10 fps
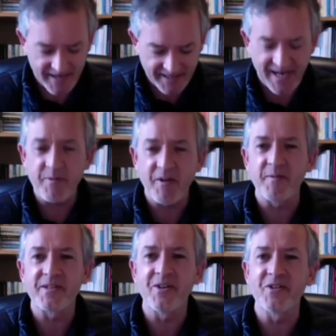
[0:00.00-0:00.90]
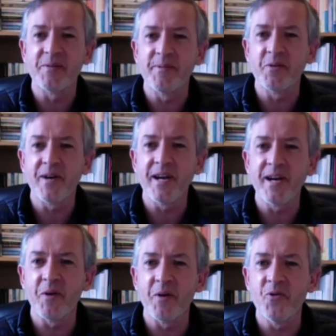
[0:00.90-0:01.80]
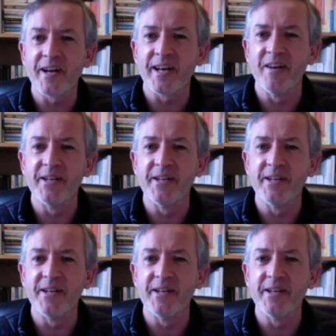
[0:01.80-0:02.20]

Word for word: It came off. I must have lost a bit of weight with all that walking I've